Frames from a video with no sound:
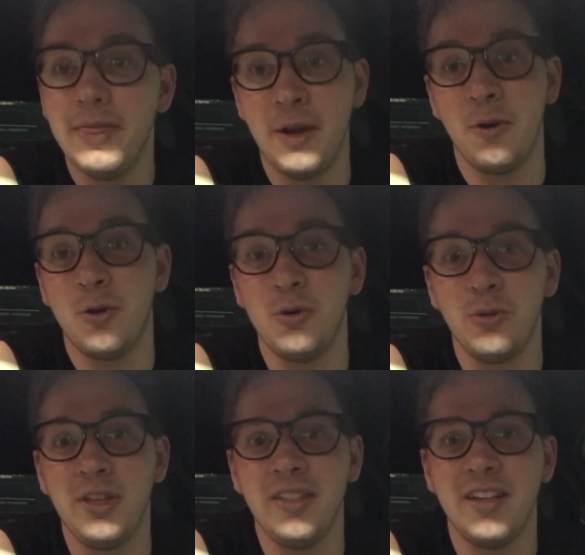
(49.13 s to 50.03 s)
they're a cool
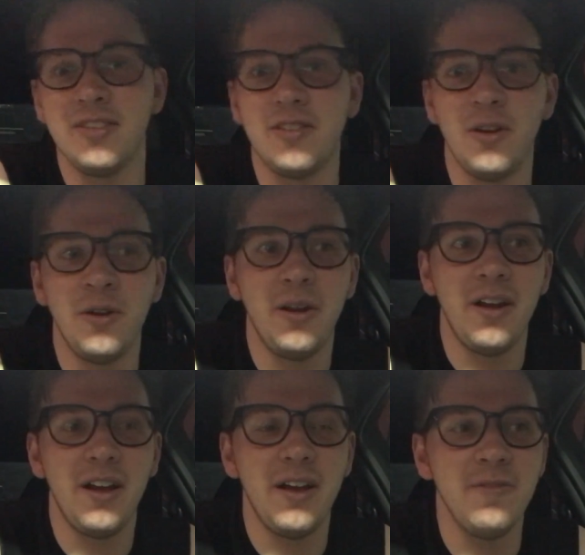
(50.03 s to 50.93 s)
thing then. So,
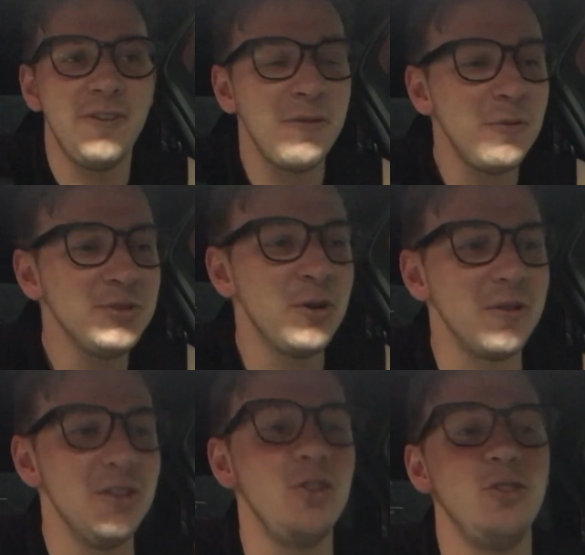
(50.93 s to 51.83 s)
fuck, what was it
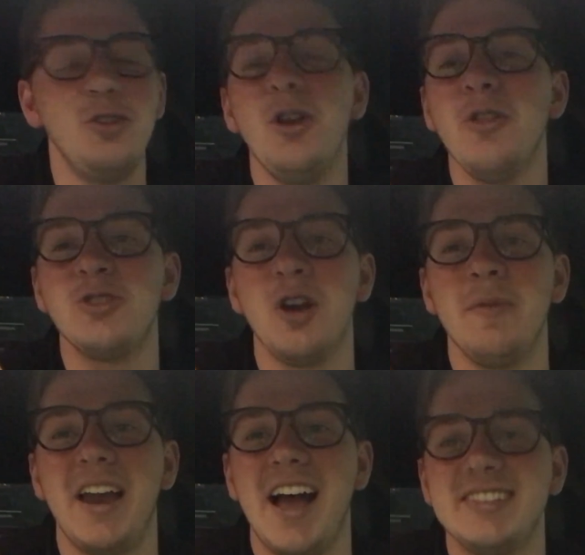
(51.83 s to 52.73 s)
called? You know the show,
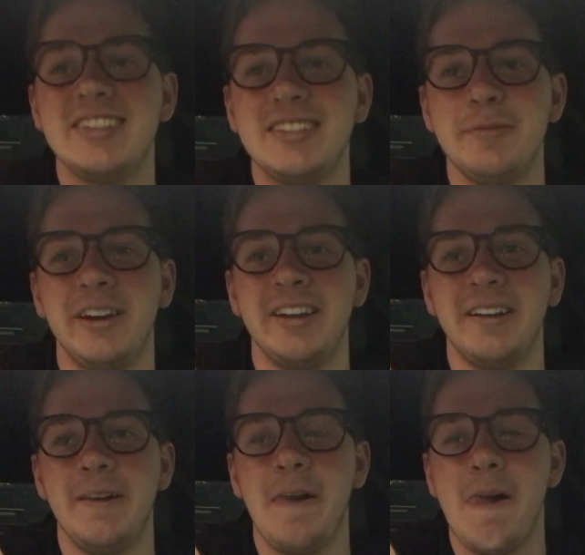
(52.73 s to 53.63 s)
man. It has Exhibit in
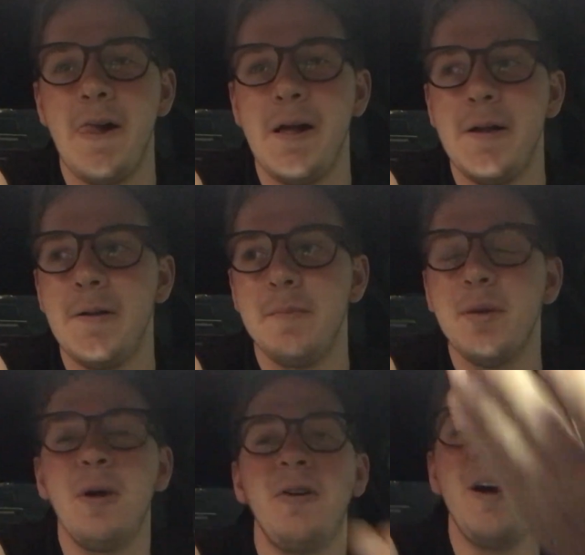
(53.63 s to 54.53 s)
it.
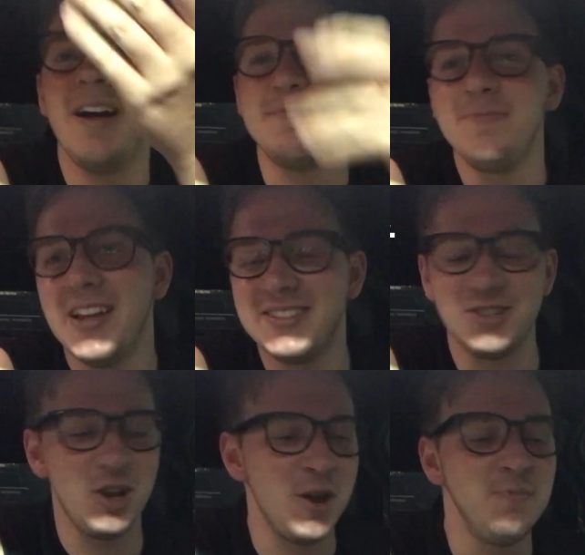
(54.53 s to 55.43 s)
Pin My Ride, that's
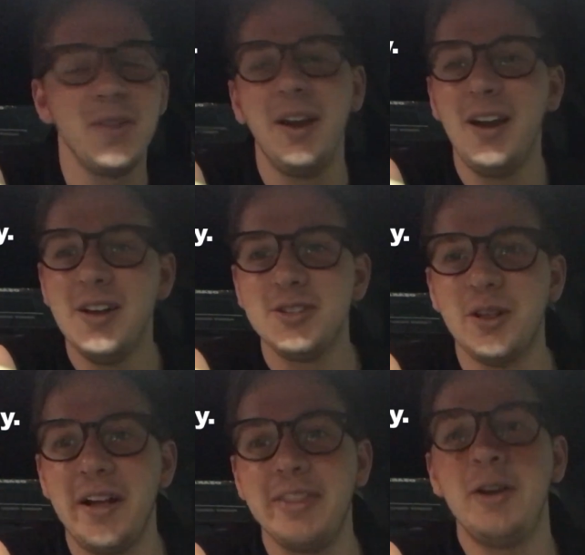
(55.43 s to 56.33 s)
the show.
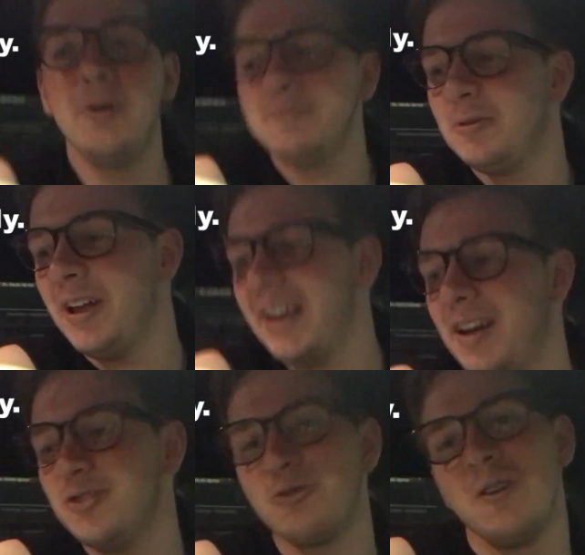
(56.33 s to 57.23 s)
So like they'd always put like
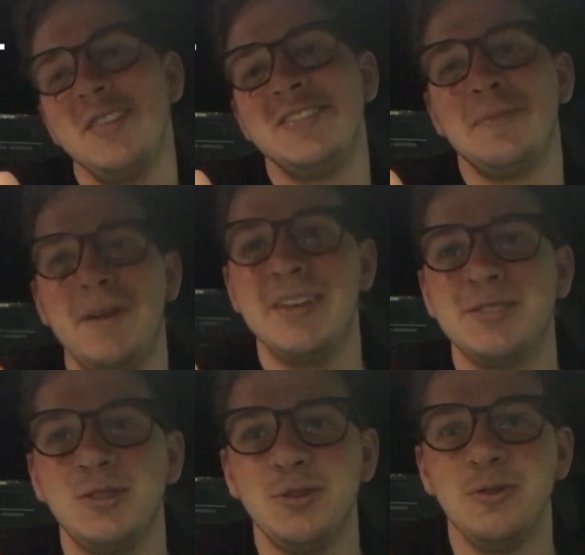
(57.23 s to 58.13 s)
screens and a
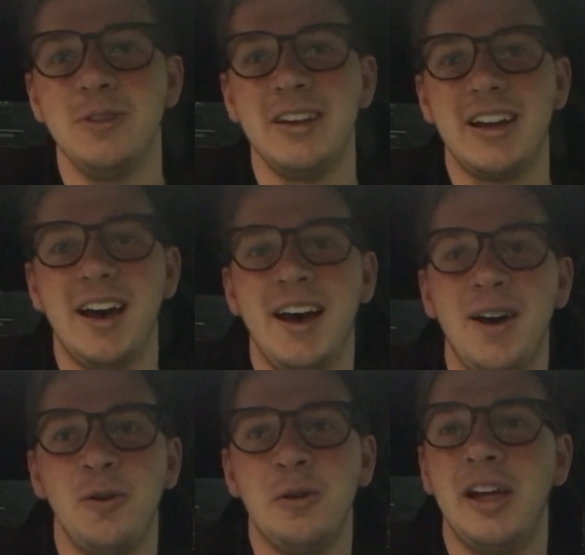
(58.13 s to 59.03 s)
PS2 in a
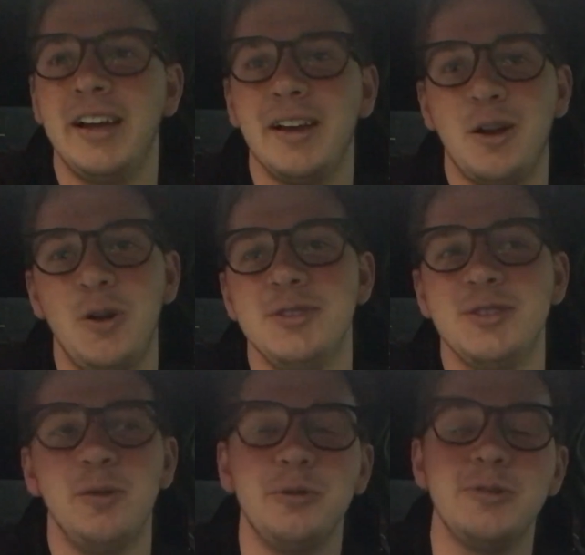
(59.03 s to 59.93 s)
car, or like a
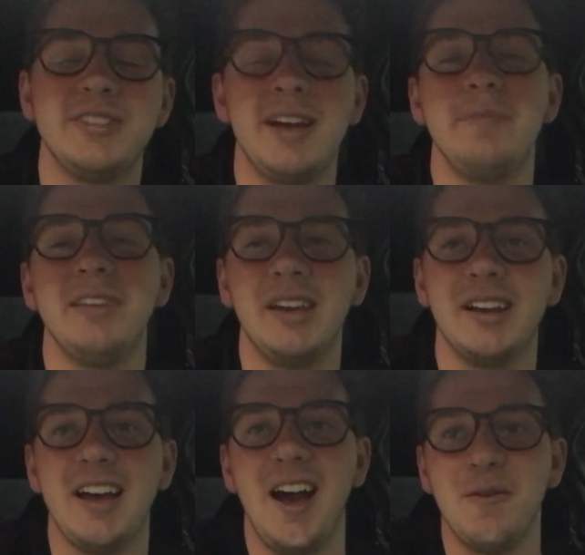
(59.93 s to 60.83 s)
console or something
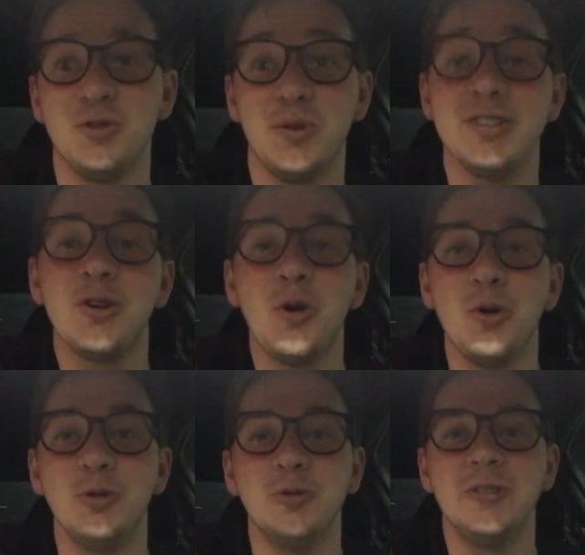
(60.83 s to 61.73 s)
in a car. It was always
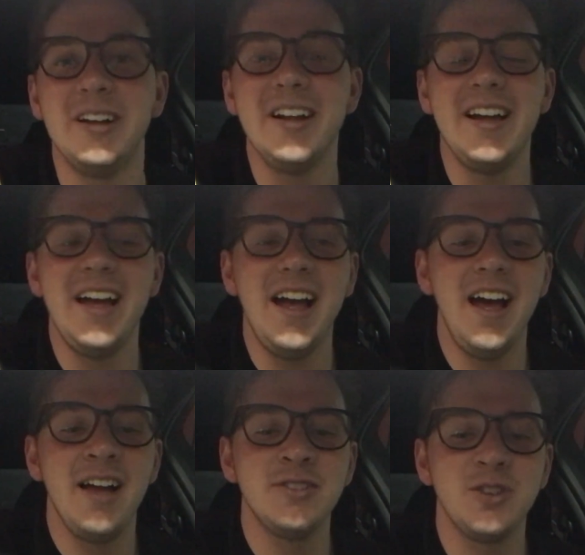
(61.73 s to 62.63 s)
cool.
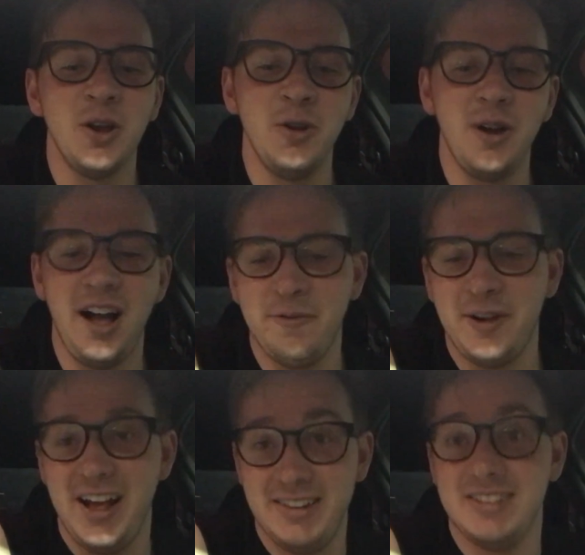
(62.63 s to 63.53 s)
So
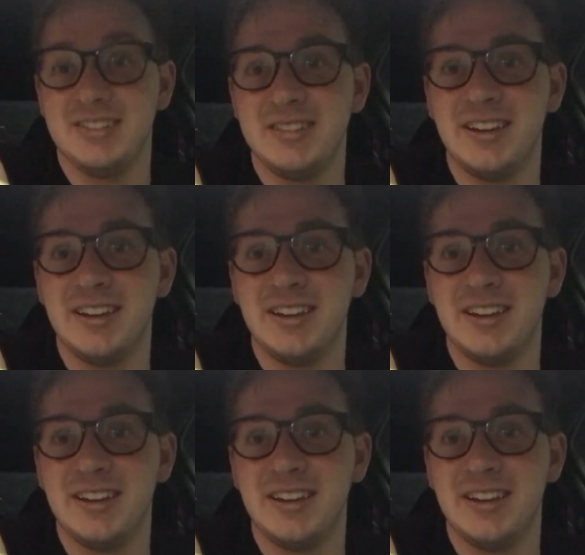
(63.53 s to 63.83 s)
Halfway Hangs, as I